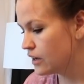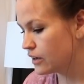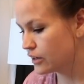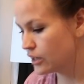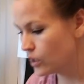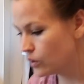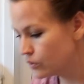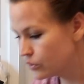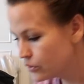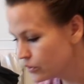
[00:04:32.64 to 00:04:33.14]

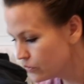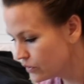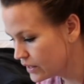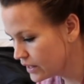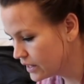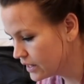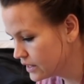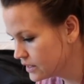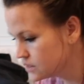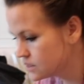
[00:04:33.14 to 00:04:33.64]
Go through
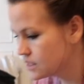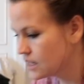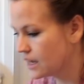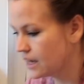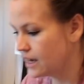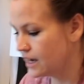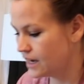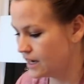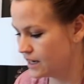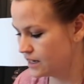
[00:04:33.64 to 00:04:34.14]
these
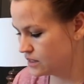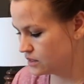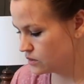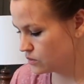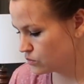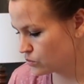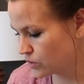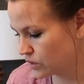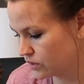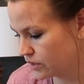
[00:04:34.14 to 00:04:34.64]
and
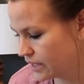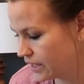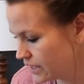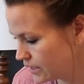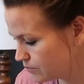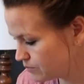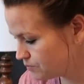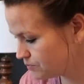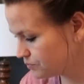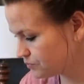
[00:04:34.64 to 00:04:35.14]

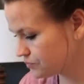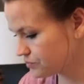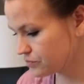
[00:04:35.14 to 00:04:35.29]
really